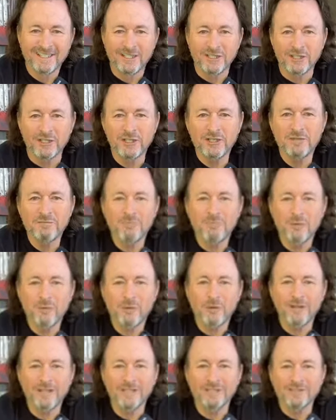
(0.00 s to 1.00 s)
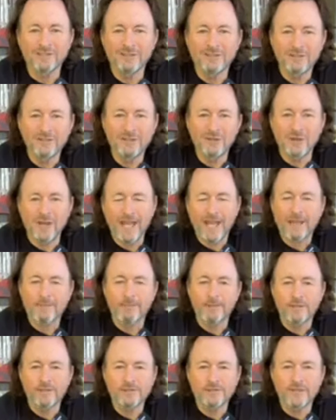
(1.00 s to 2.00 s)
Good morning to you.
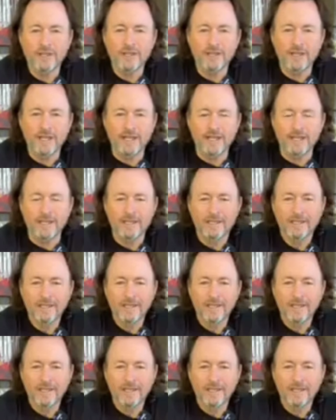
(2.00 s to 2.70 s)
Happy Sunday.